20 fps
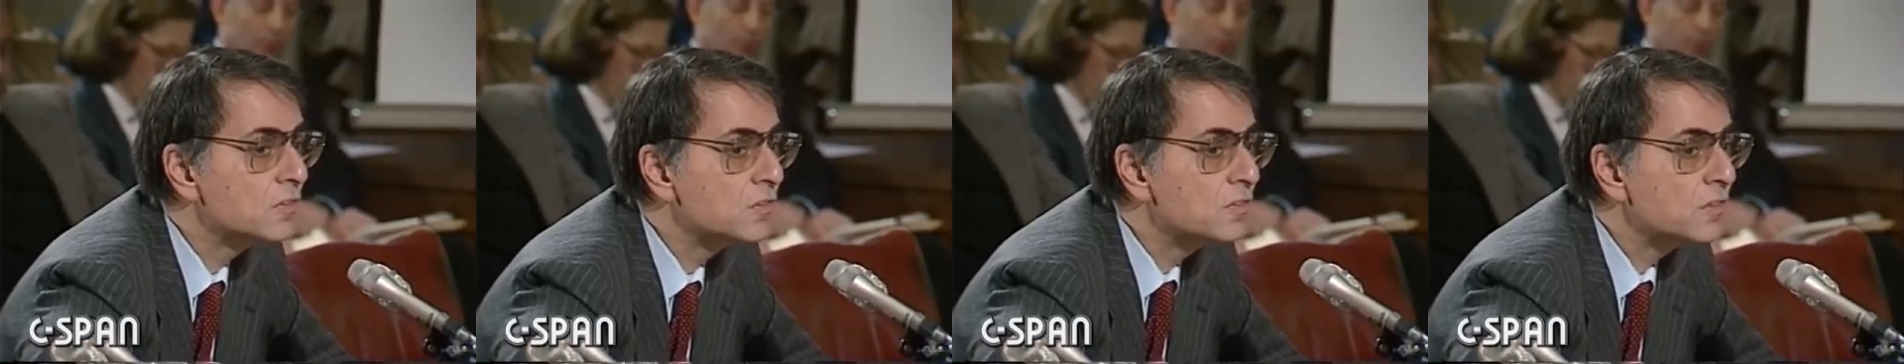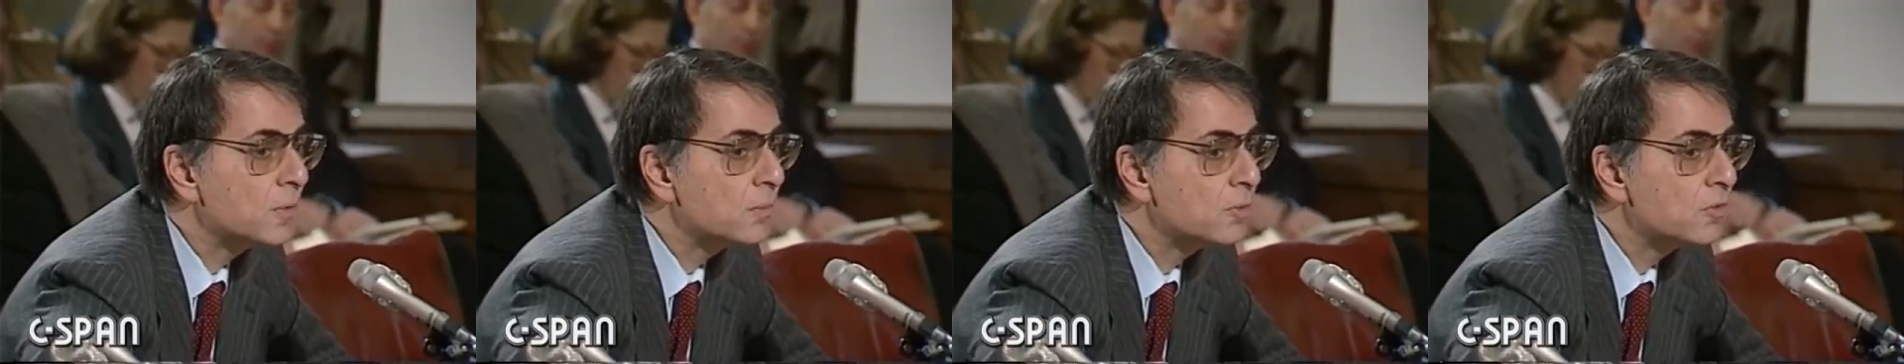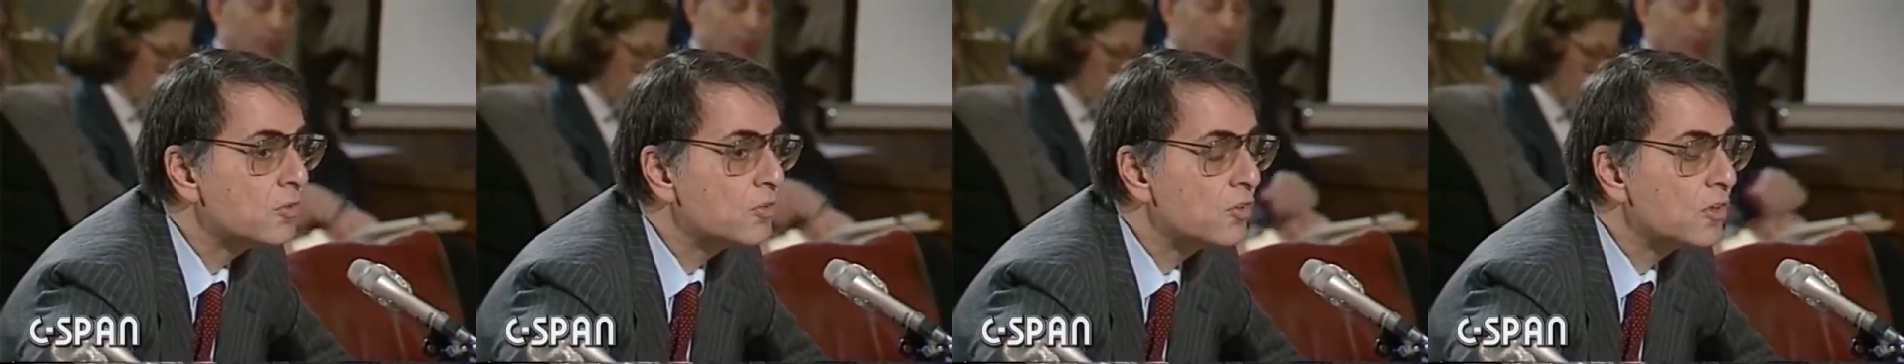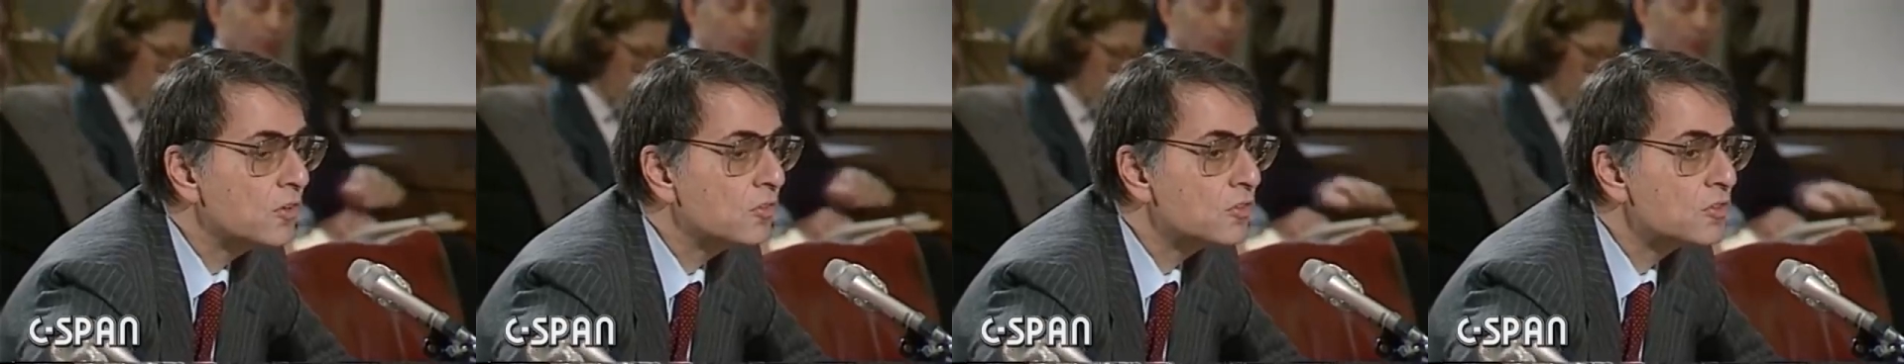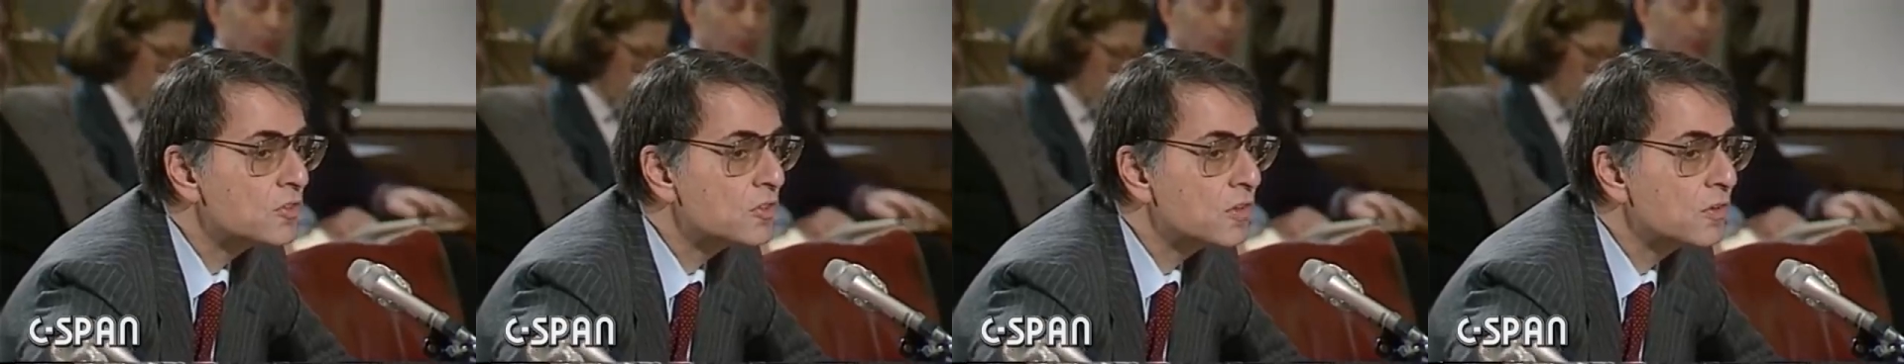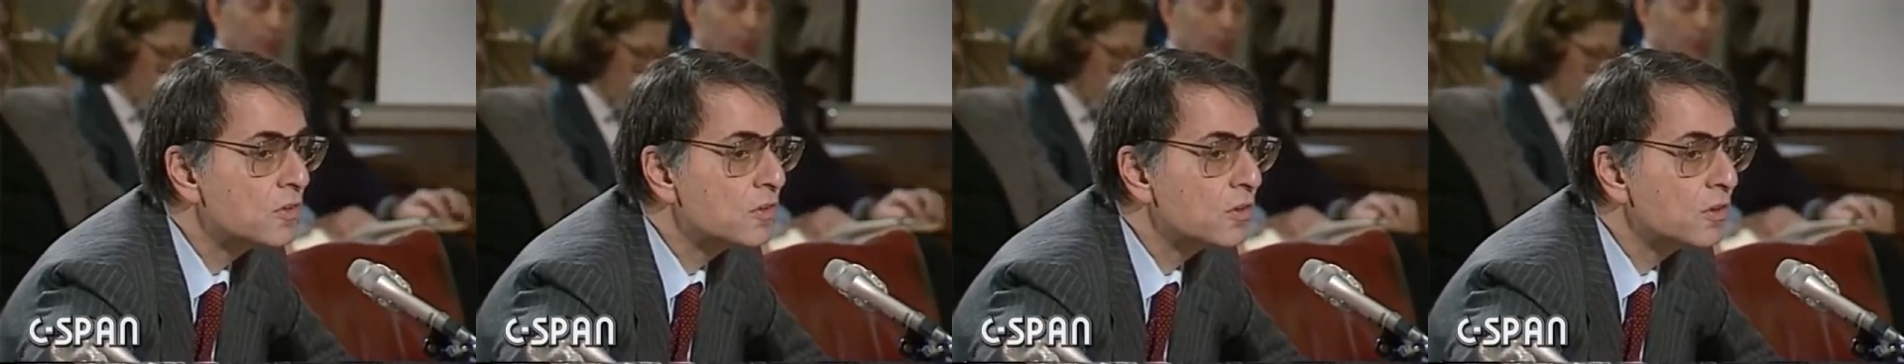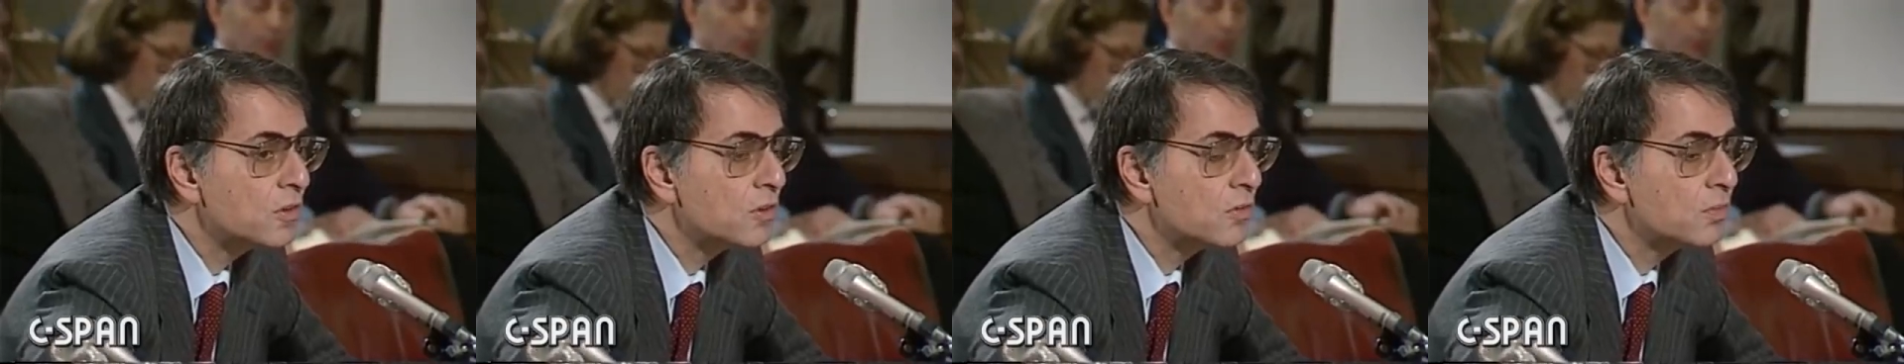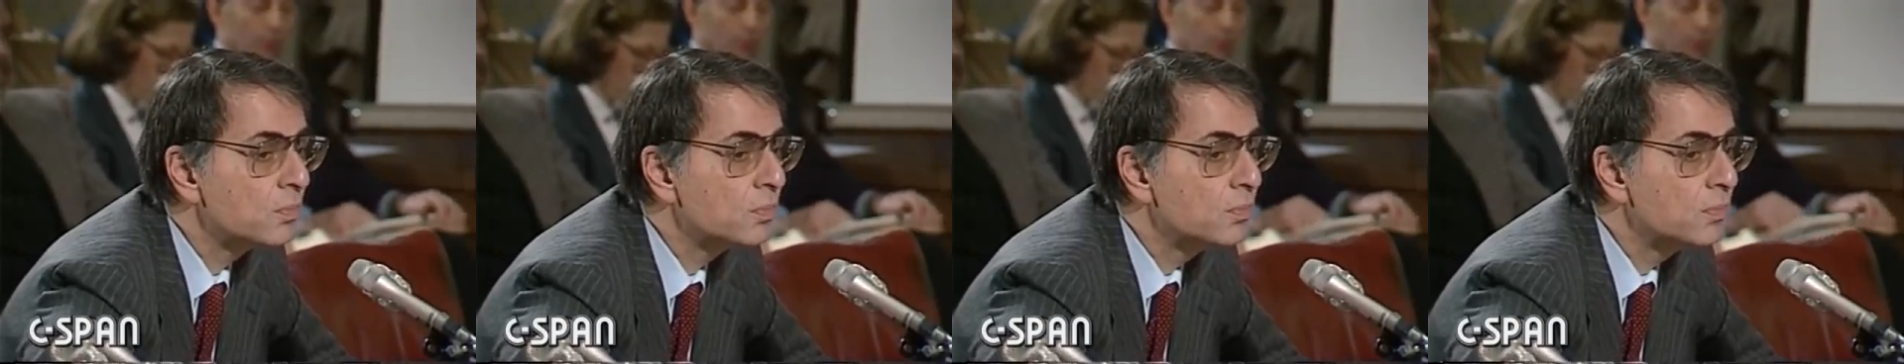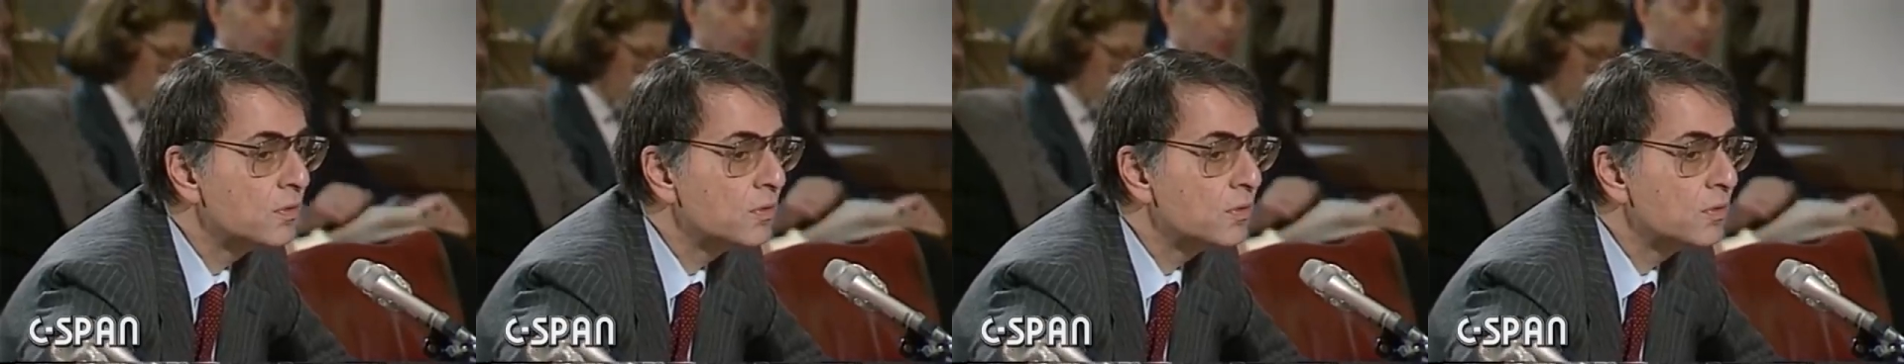temperature changes on the Earth